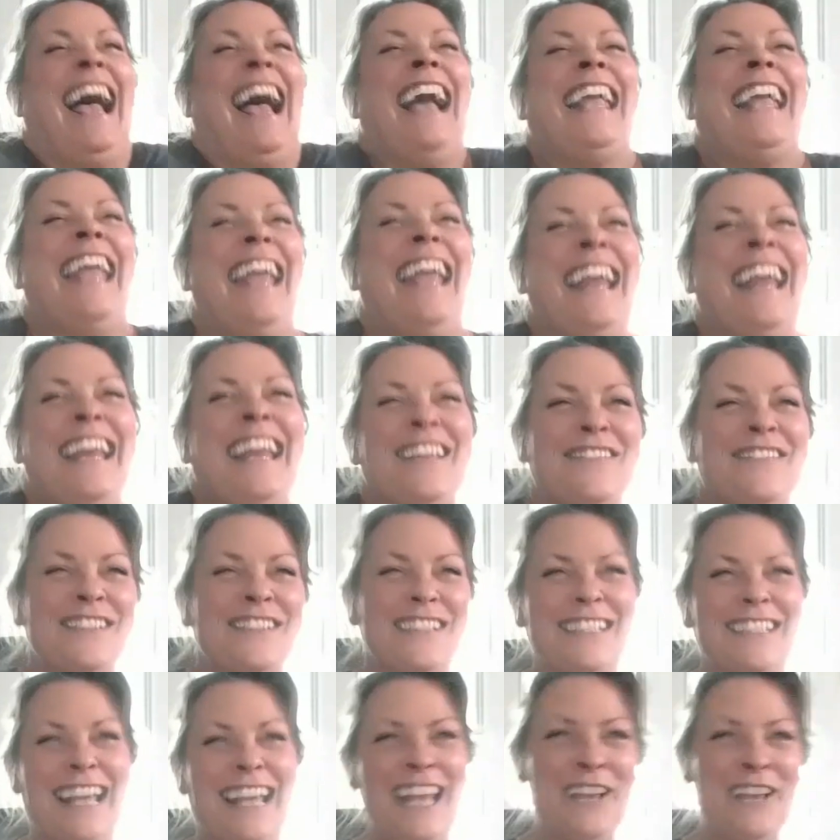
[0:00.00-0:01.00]
I can't even
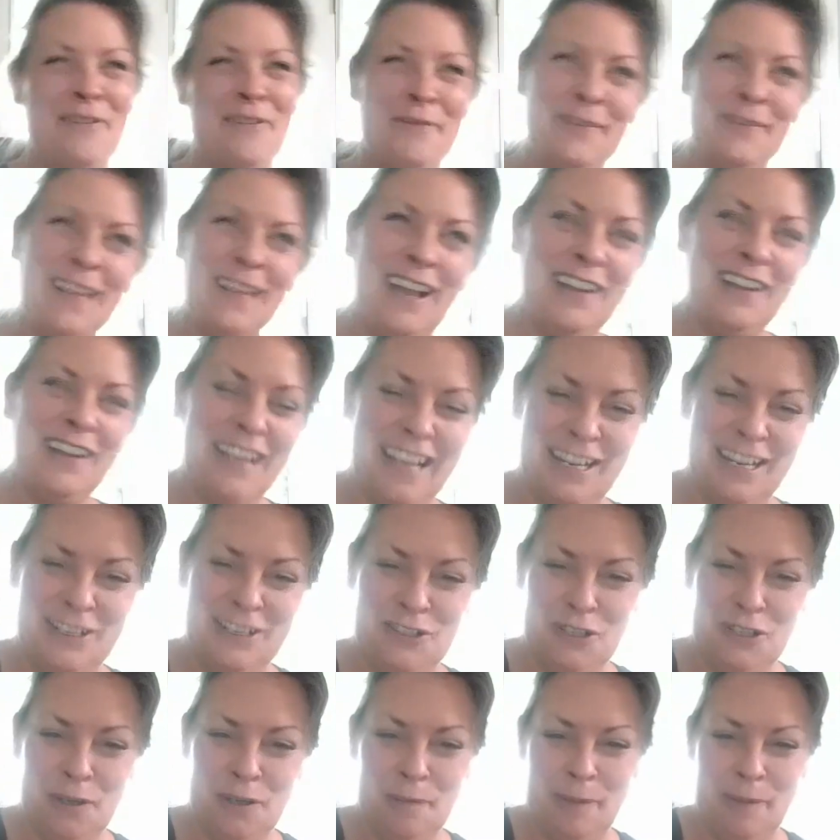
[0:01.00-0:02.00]
say them without getting
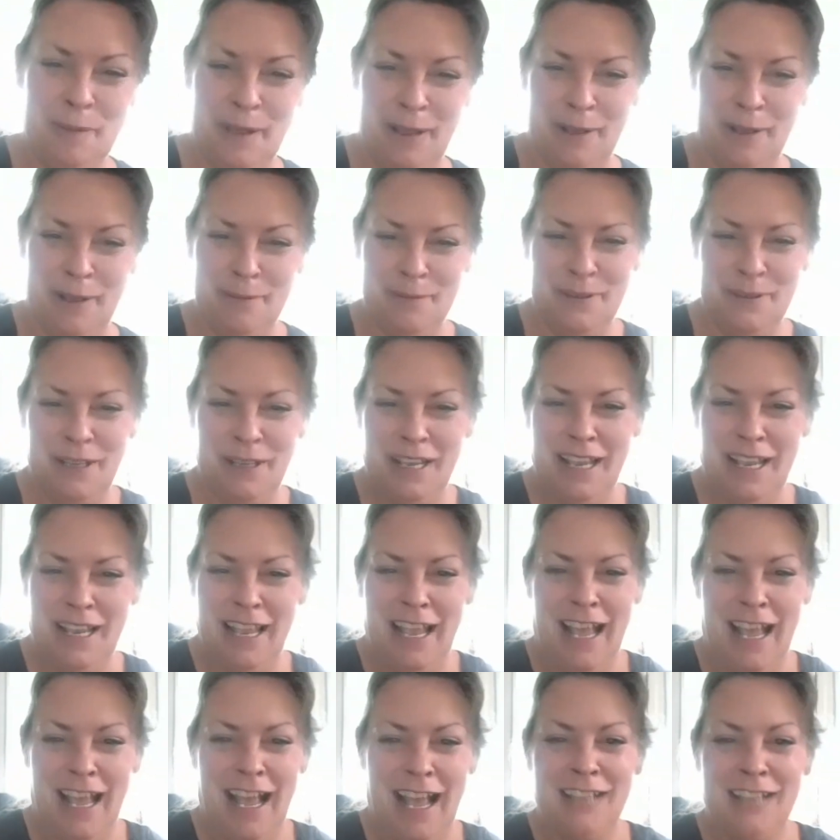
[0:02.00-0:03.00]
chill bumps.
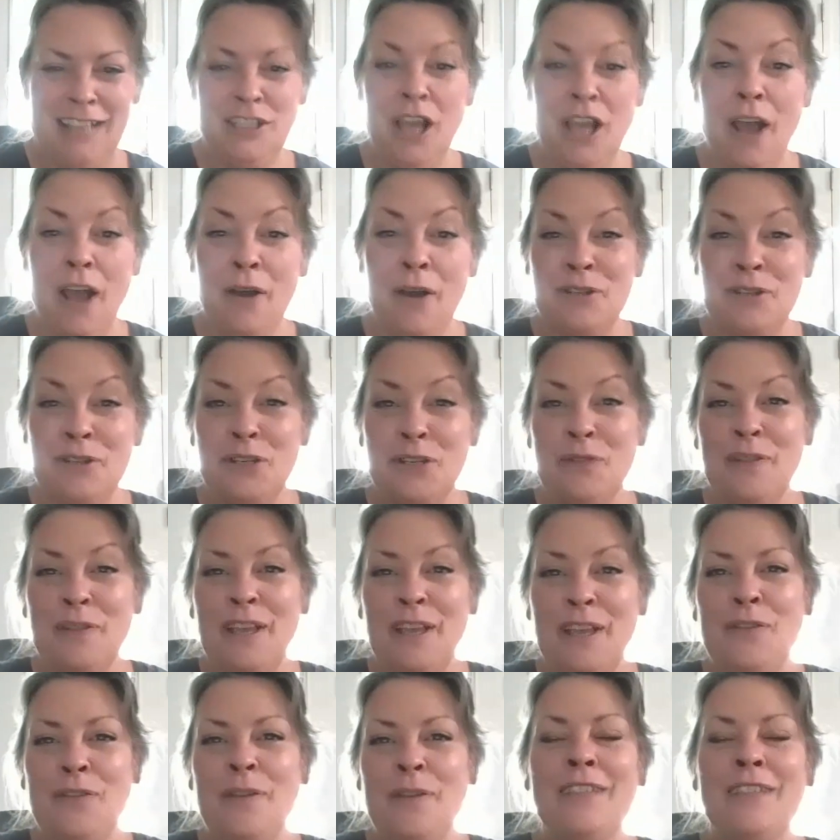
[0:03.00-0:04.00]
I told you
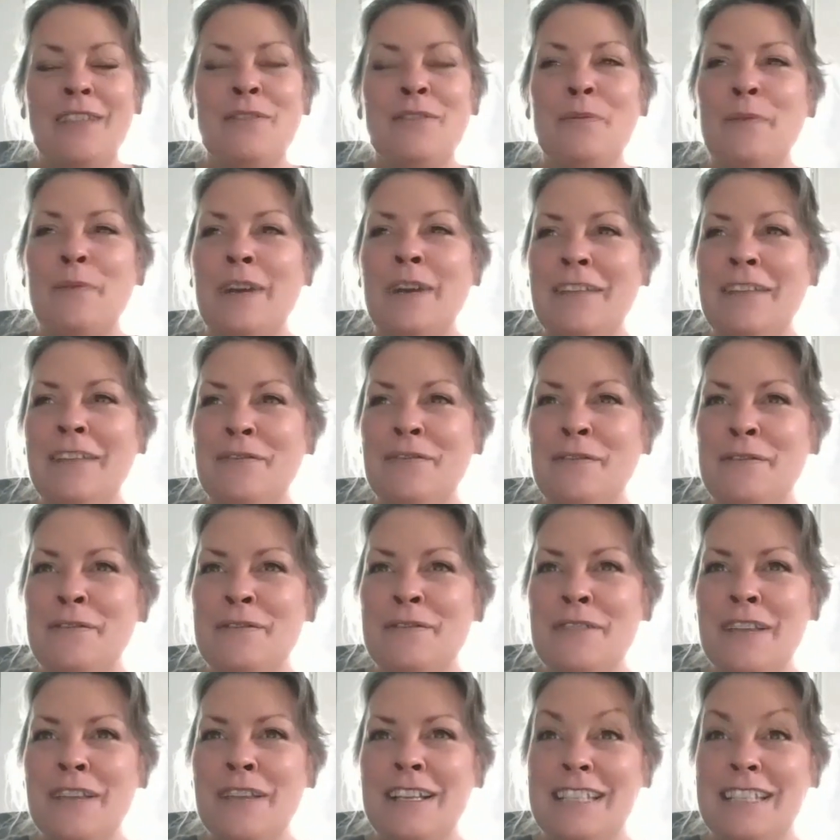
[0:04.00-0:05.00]
that you the one of
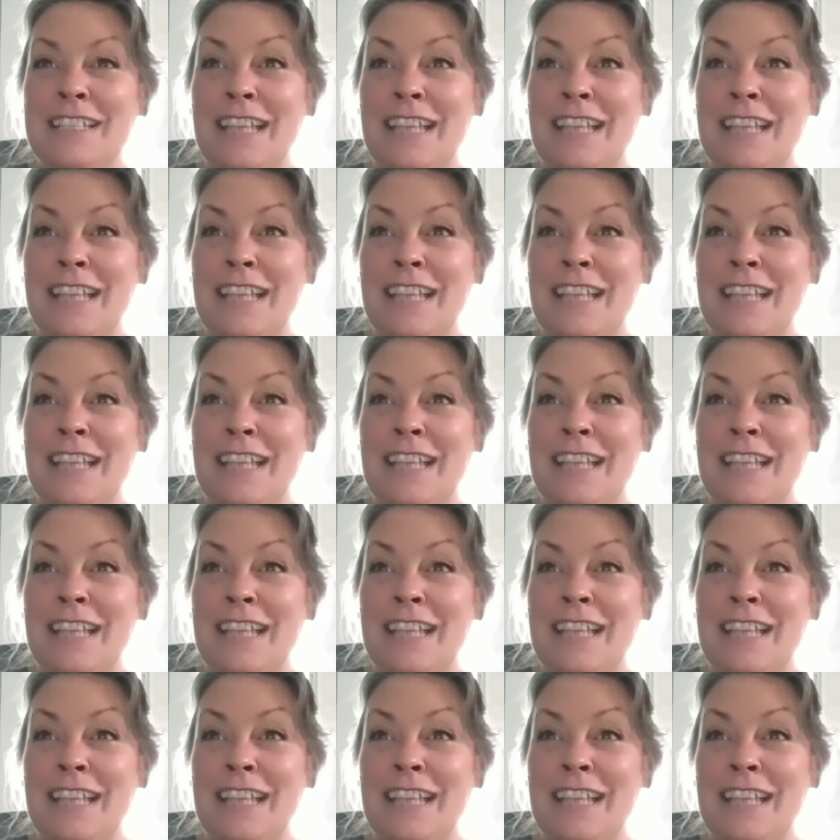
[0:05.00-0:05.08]
the